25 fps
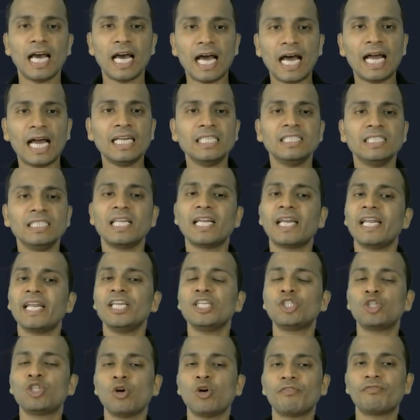and the
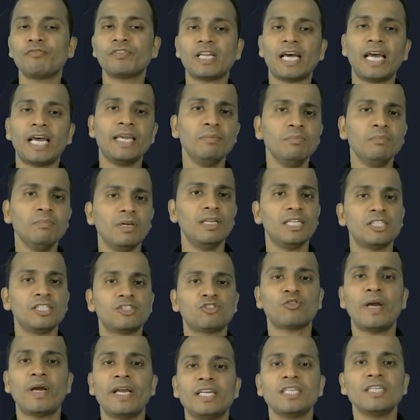ratio of time, let's
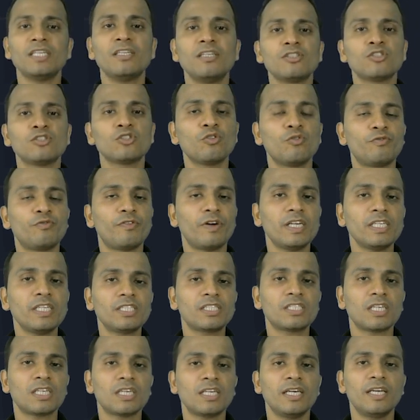write it. So
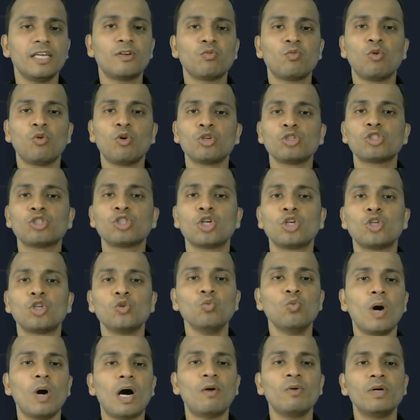first it was
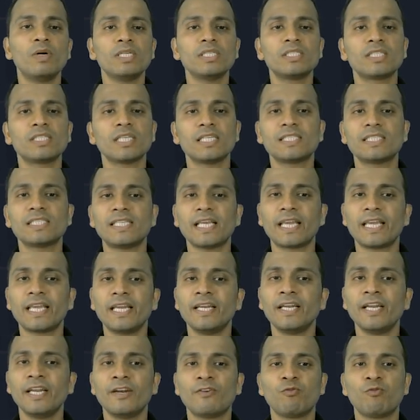two hours,
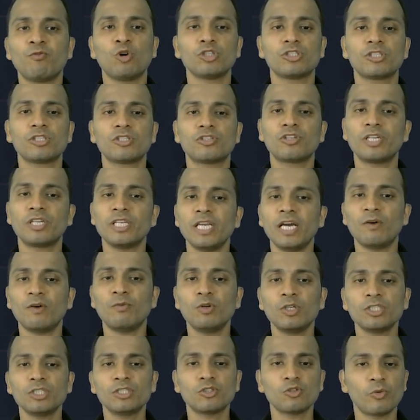second it was three
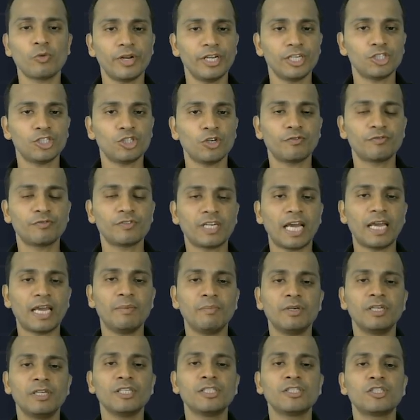hours, so ratio of time
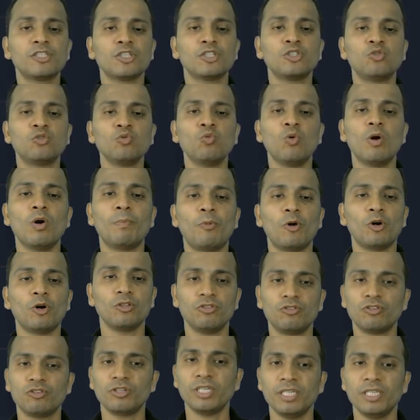is two upon
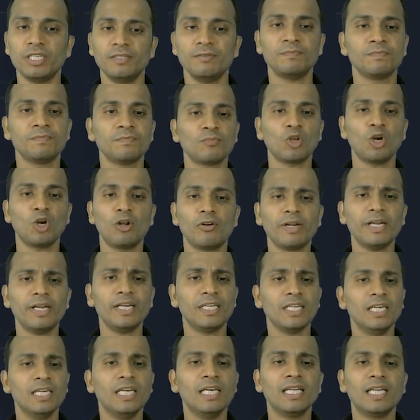three. All
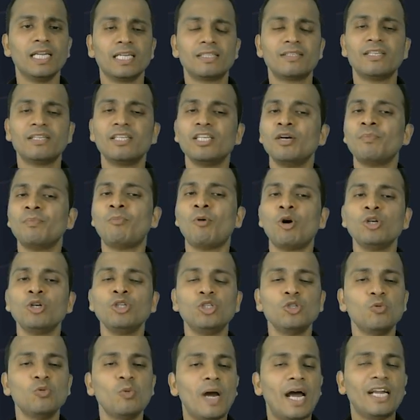right, now three upon
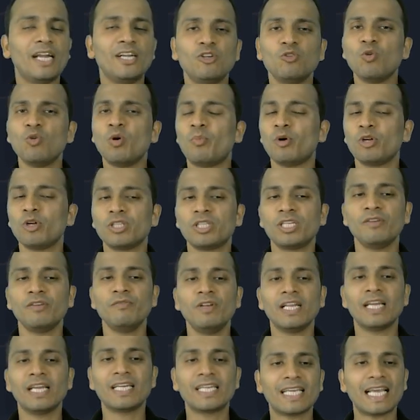two and two upon three will
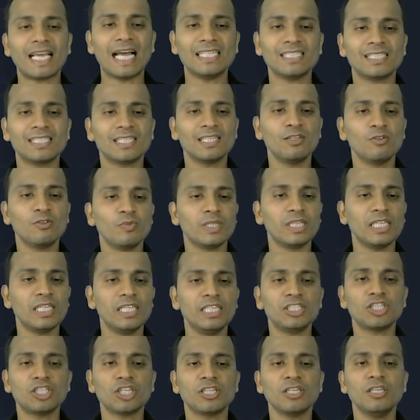get cancelled with
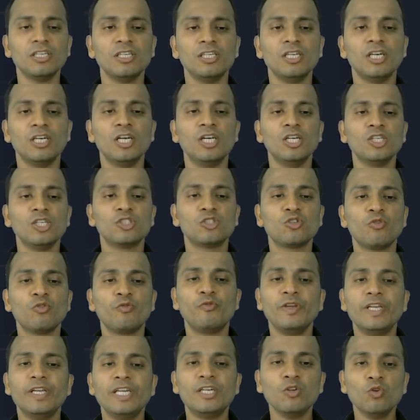each other, so
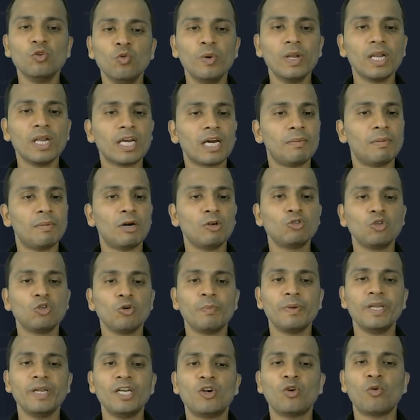V two will come out to
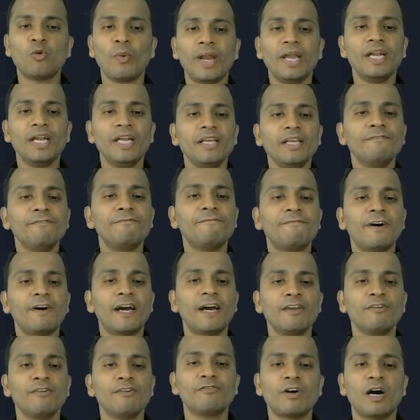be
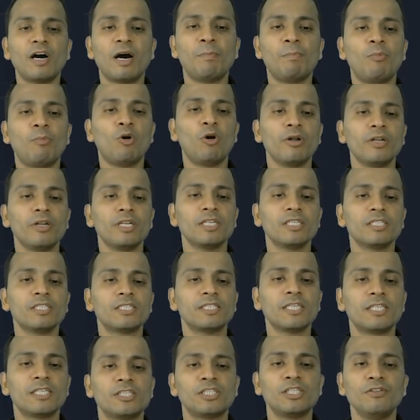twenty-five upon
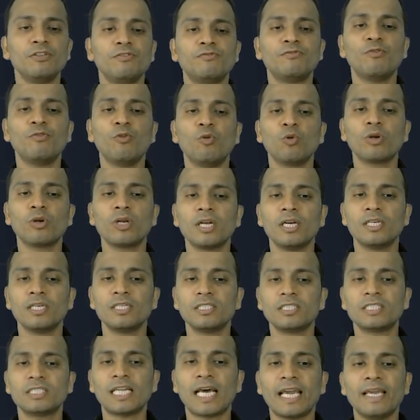sixty-four
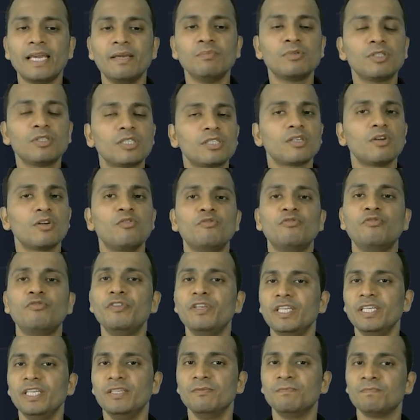times
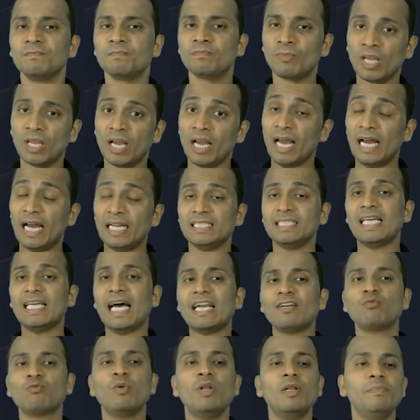V, and
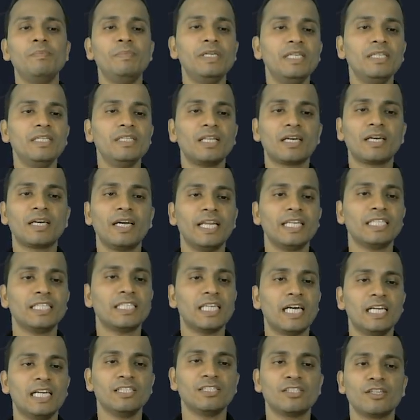that will be the correct
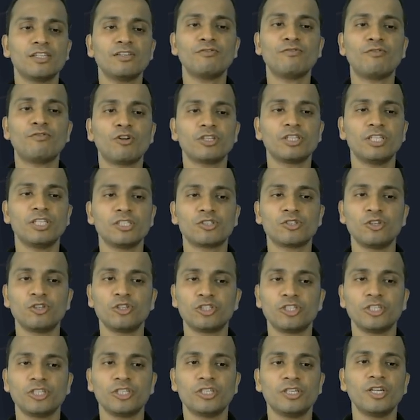answer for this
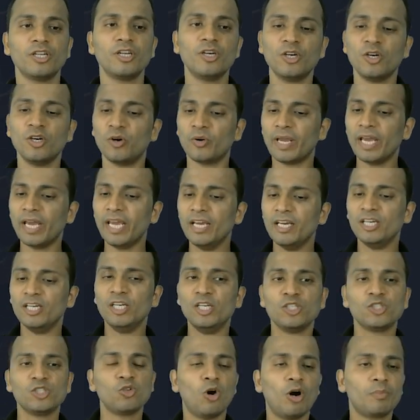question. Okay,
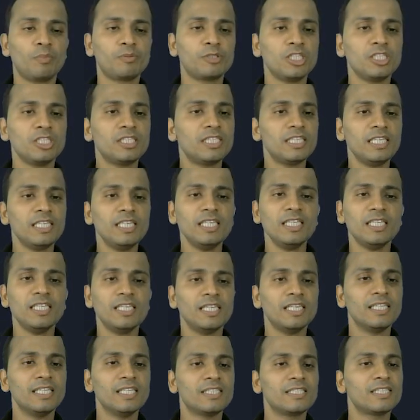so option C
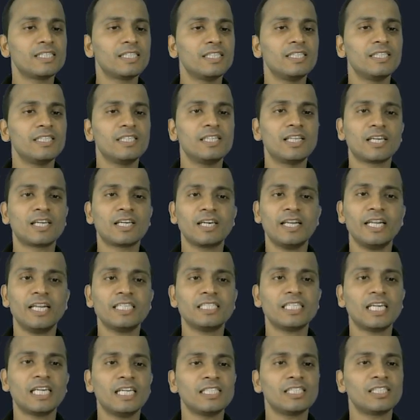is uh, the correct
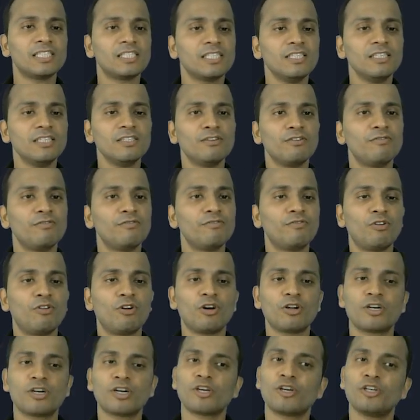answer for
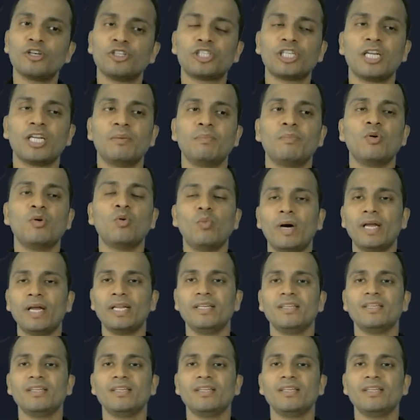question number one.